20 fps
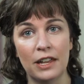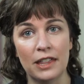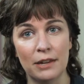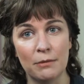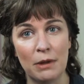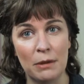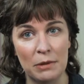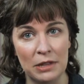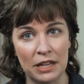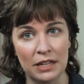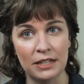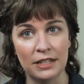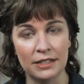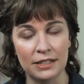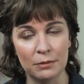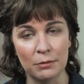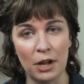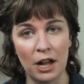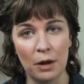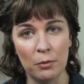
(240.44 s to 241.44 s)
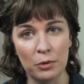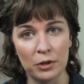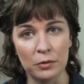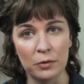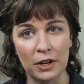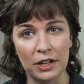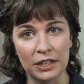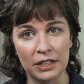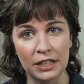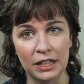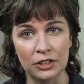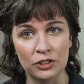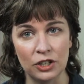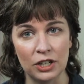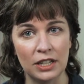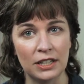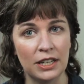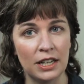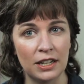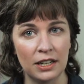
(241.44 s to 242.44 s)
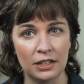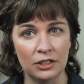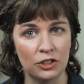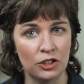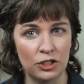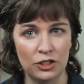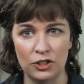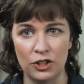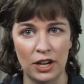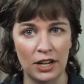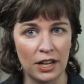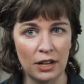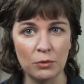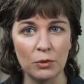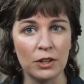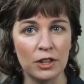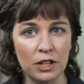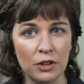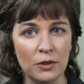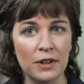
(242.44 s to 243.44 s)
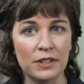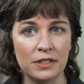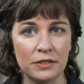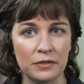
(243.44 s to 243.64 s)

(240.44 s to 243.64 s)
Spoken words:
that maybe they need some help with regulation, and they can just check in with you as a